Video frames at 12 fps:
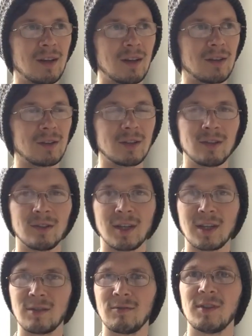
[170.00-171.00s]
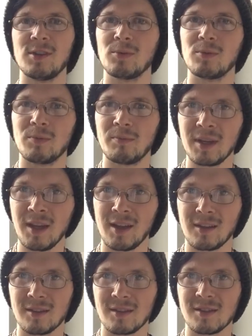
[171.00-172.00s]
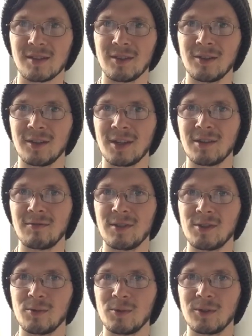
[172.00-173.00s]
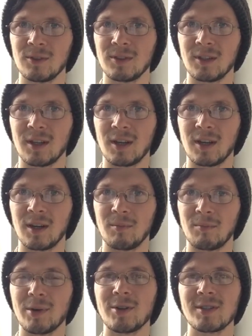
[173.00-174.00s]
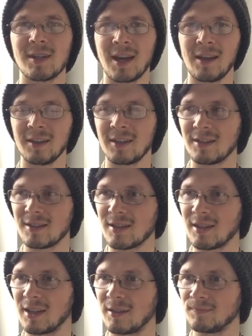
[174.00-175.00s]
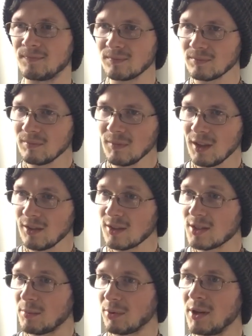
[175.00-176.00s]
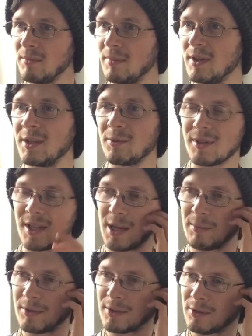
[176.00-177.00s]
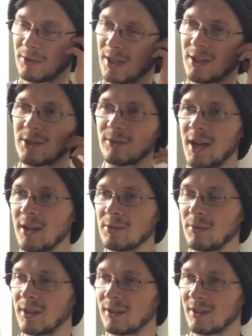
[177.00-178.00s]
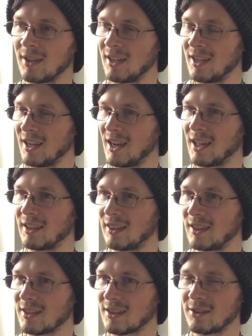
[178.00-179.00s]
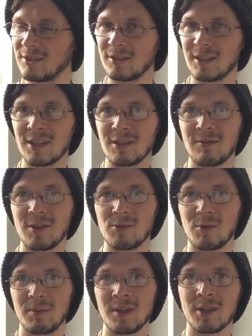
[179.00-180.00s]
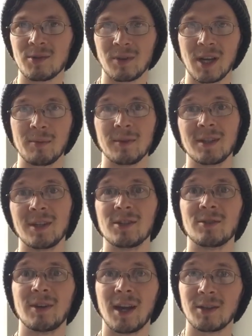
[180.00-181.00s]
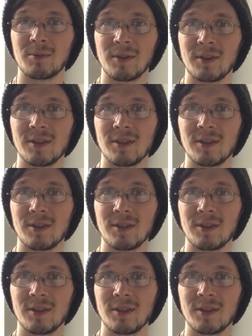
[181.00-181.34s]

little individual beings, little individual personalities that the Supreme Being was able to interact with, and that these little individual beings were able to interact with the